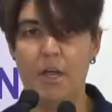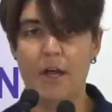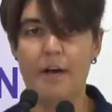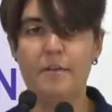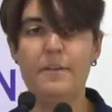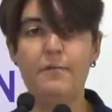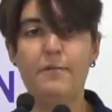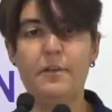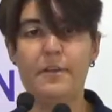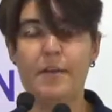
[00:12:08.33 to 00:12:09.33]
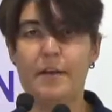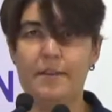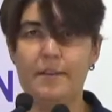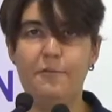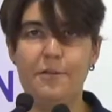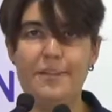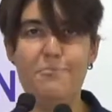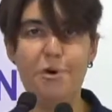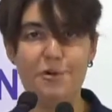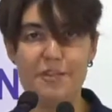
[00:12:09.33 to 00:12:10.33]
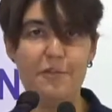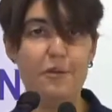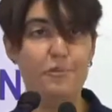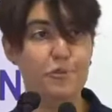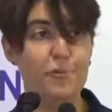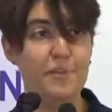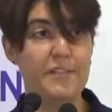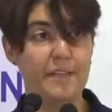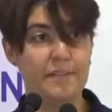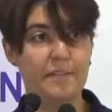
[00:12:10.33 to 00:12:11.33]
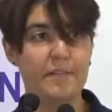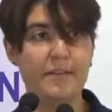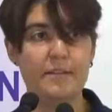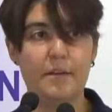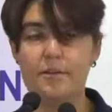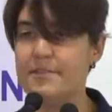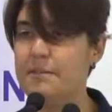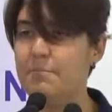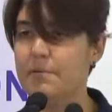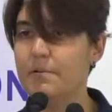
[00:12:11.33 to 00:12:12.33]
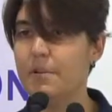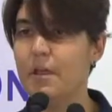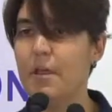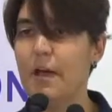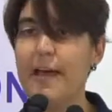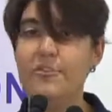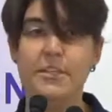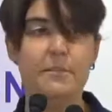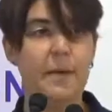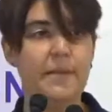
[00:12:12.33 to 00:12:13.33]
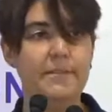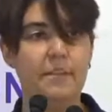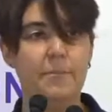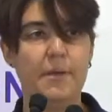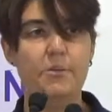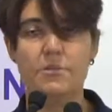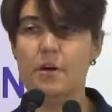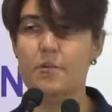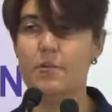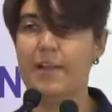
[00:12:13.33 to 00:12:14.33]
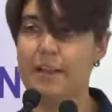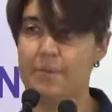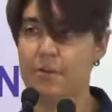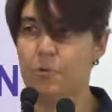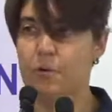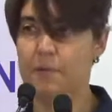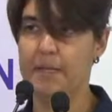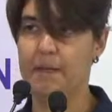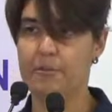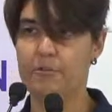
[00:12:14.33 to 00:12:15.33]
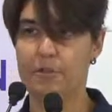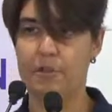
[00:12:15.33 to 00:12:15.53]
are definitely more difficult to predict than a simple ice sheet melting because of climate warming, actually.